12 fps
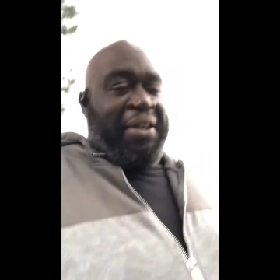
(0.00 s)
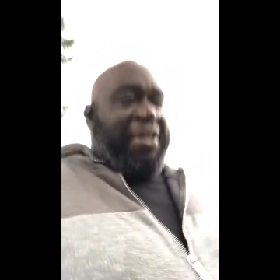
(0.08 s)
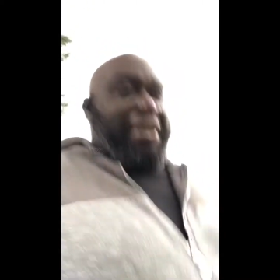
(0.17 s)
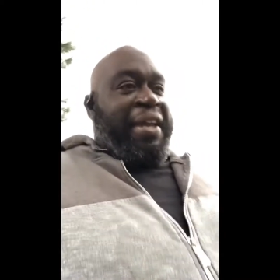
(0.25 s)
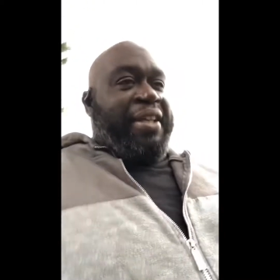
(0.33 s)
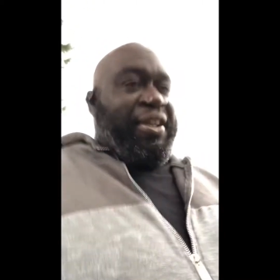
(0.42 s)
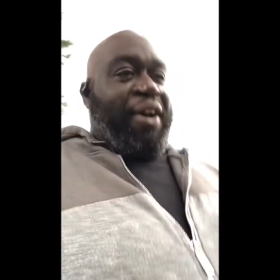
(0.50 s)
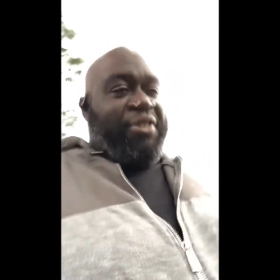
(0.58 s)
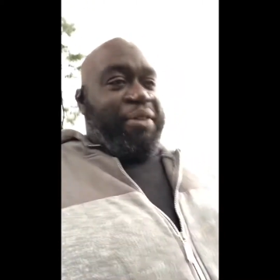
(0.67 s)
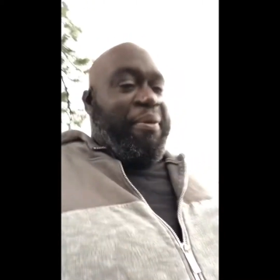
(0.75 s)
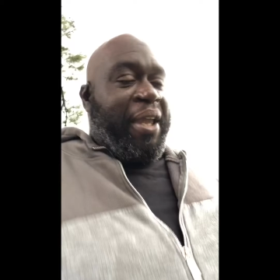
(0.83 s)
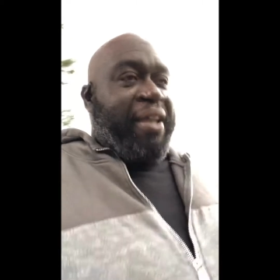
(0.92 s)
It's awesome,
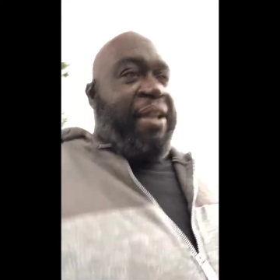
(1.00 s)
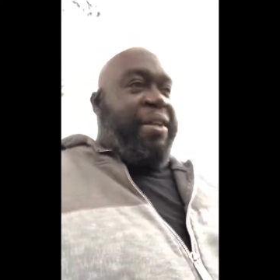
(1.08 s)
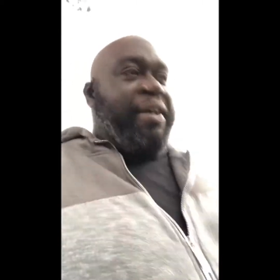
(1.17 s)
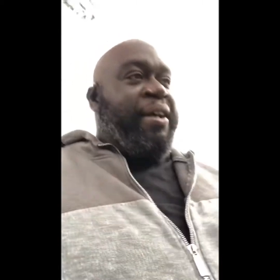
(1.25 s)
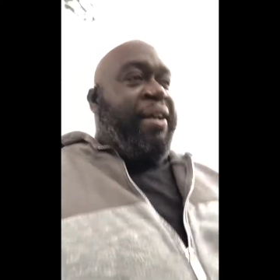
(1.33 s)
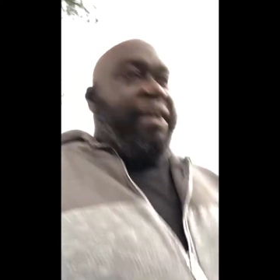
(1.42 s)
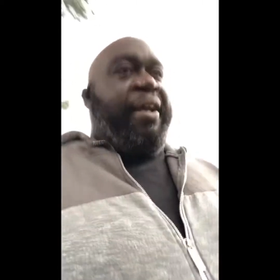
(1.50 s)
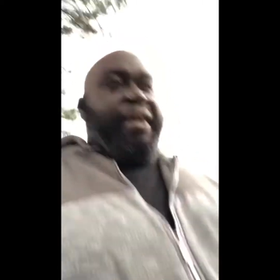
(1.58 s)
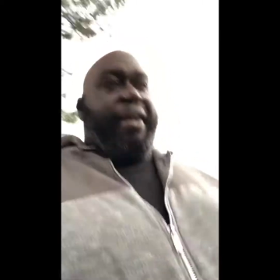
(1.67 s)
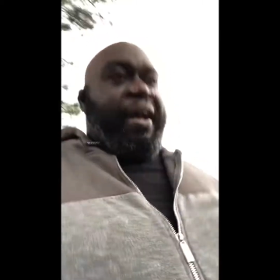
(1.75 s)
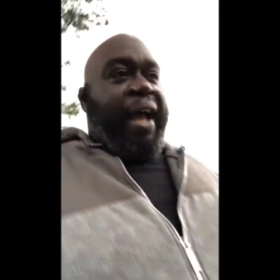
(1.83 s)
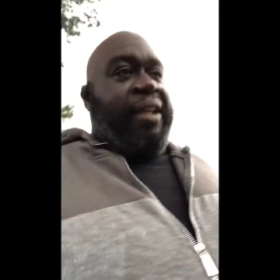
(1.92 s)
man.
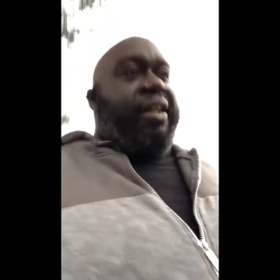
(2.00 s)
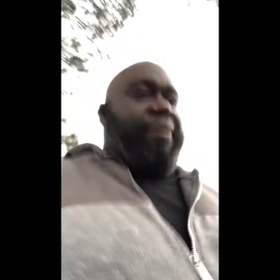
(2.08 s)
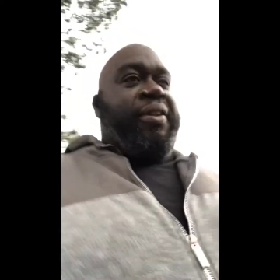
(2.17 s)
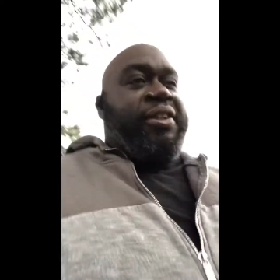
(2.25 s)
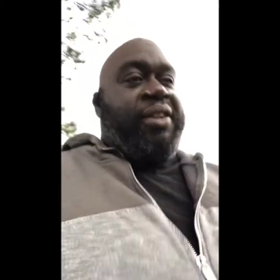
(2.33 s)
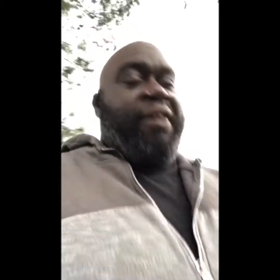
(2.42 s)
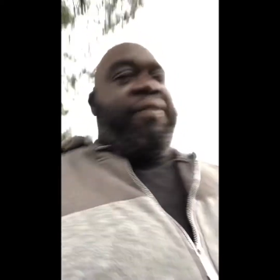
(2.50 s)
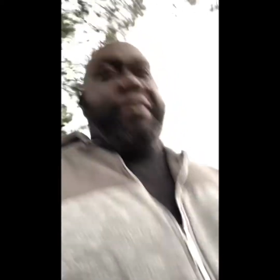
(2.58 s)
I love this stuff,